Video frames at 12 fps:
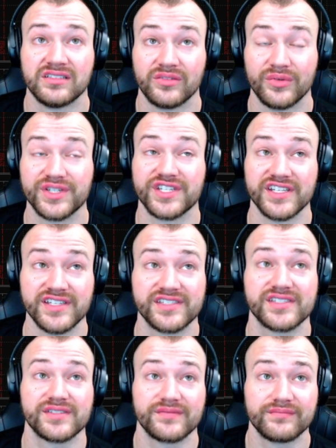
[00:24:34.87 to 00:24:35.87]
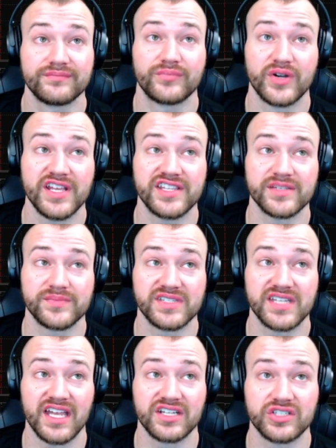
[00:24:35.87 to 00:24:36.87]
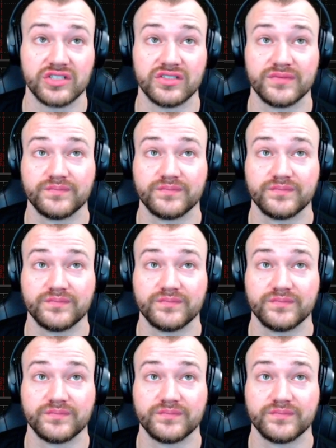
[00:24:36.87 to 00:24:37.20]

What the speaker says: which is pretty substantial.